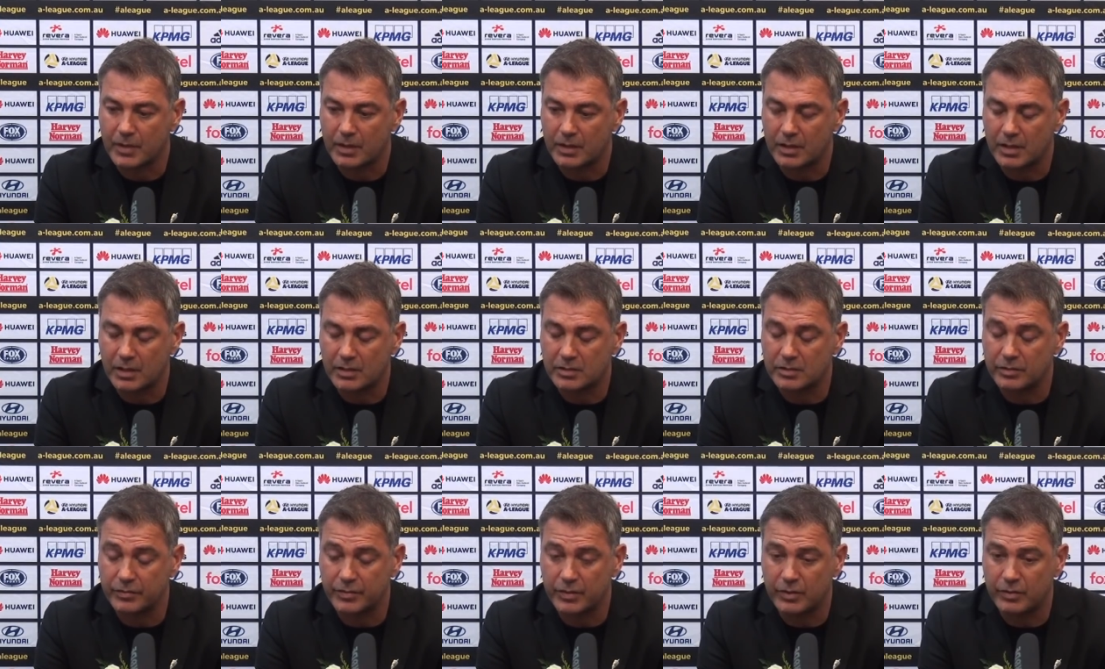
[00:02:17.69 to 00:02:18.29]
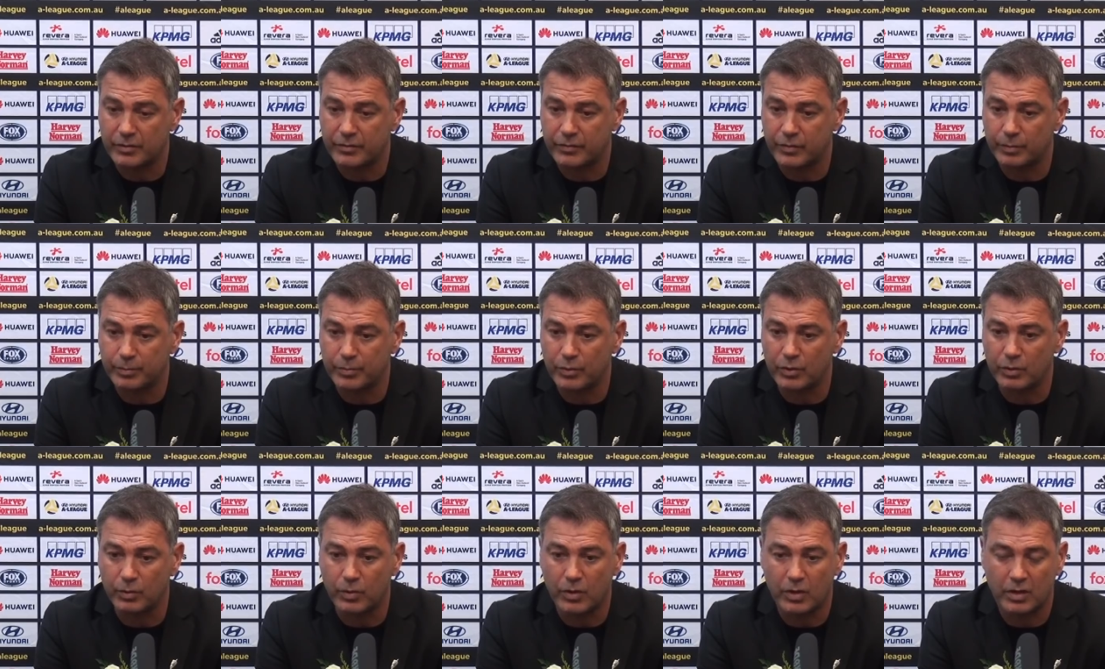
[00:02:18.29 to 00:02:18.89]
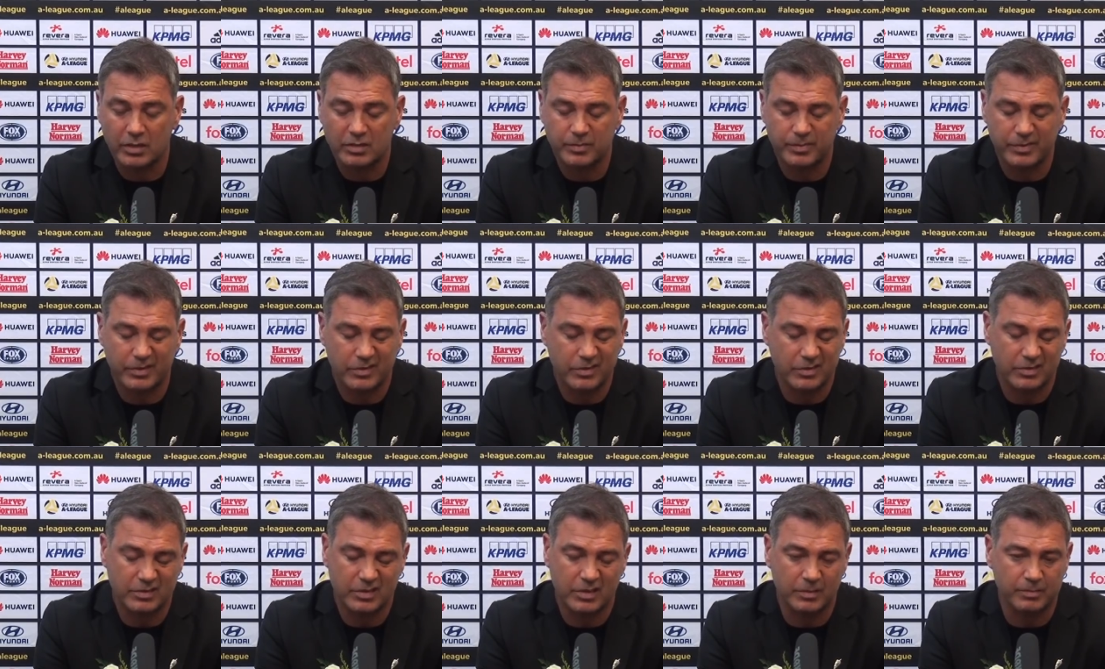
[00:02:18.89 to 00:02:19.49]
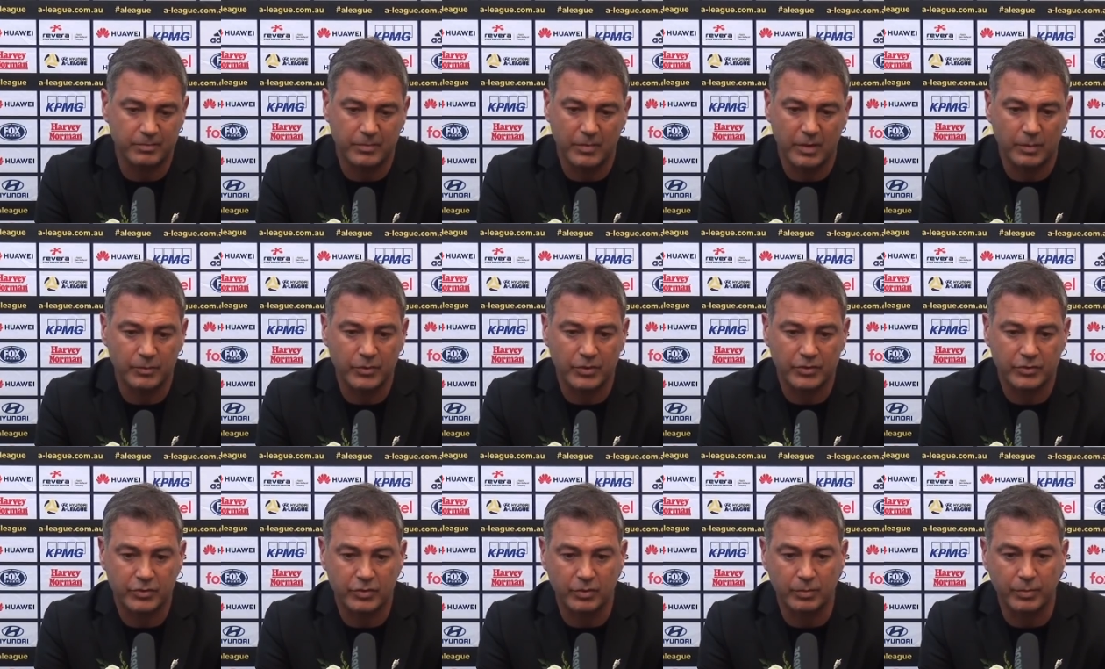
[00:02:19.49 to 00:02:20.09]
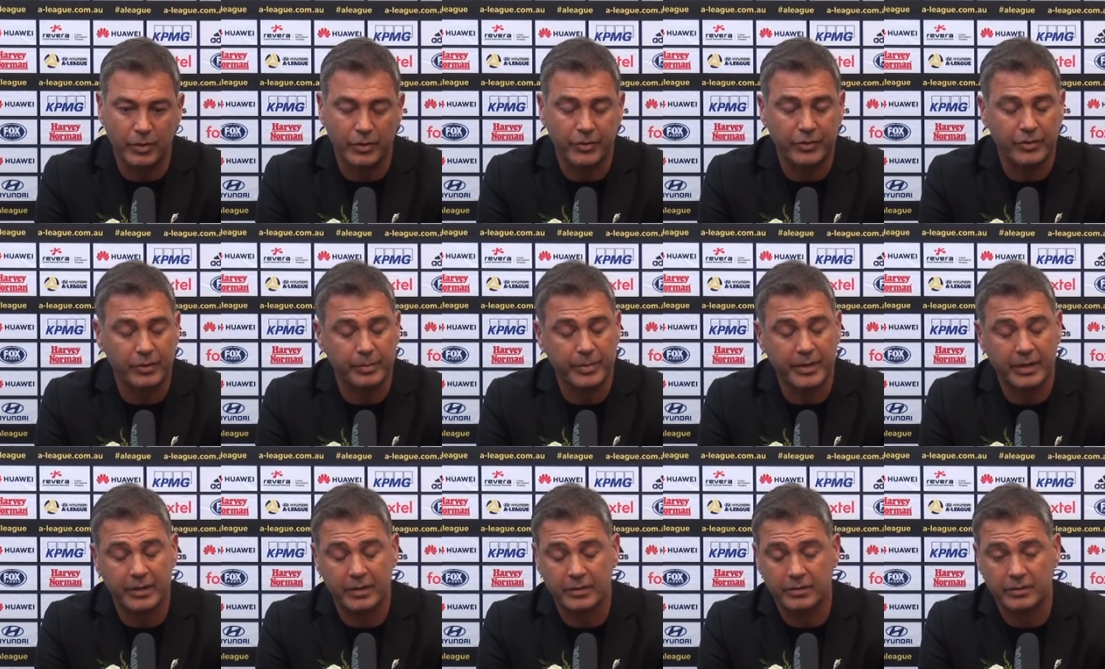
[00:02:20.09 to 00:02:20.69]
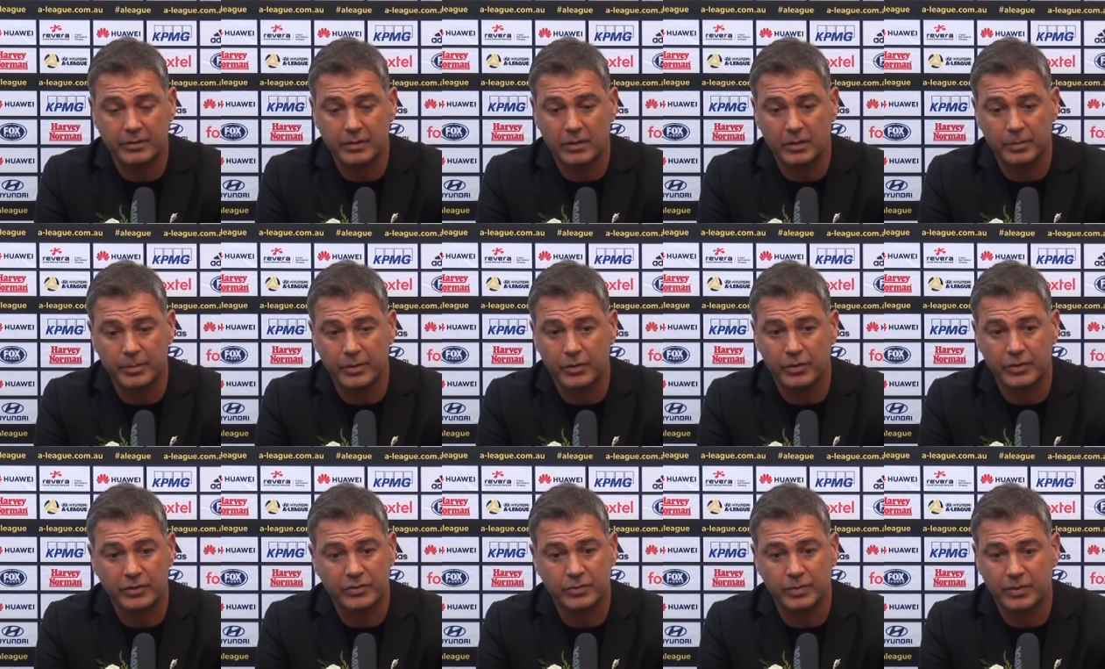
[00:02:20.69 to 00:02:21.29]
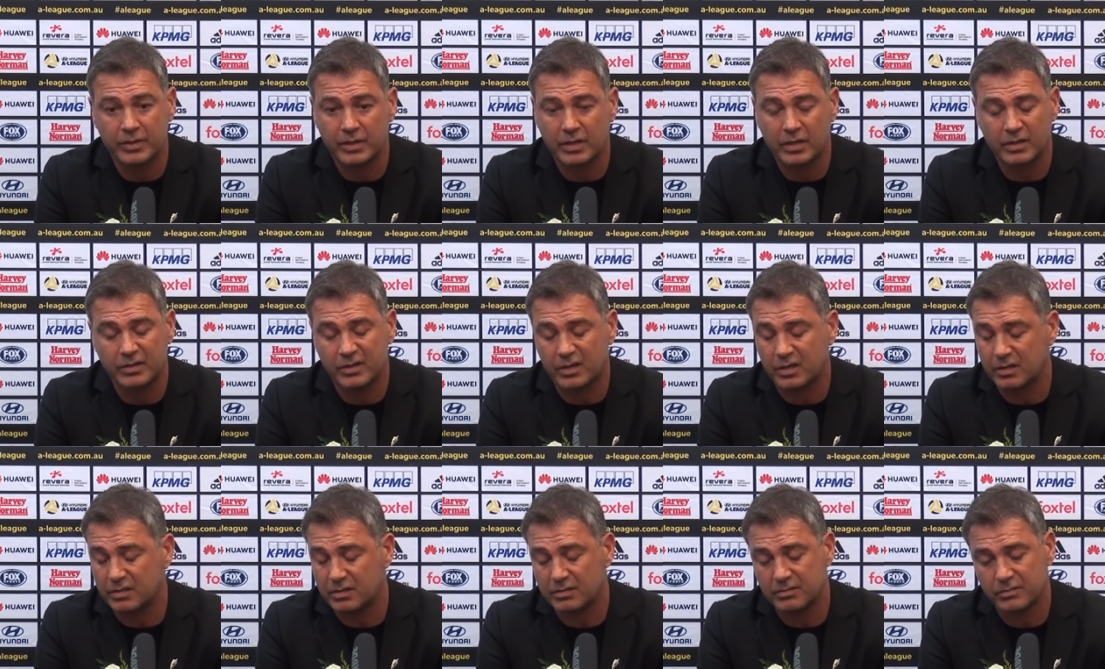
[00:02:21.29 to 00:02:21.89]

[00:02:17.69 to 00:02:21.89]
interview, football-wise, because I'm not too bothered about it. I'll be honest with you.